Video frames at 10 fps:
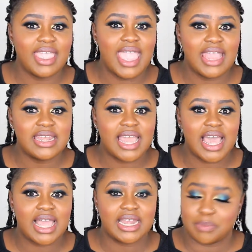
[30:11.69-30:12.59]
And
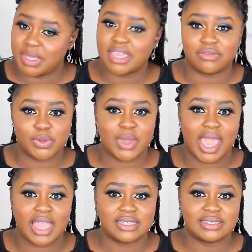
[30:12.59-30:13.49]
uh, let me give you
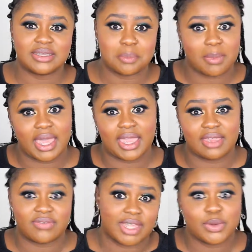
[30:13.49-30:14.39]
guys my
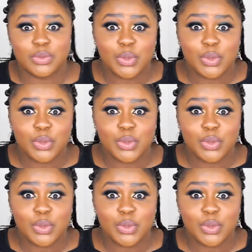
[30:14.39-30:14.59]
final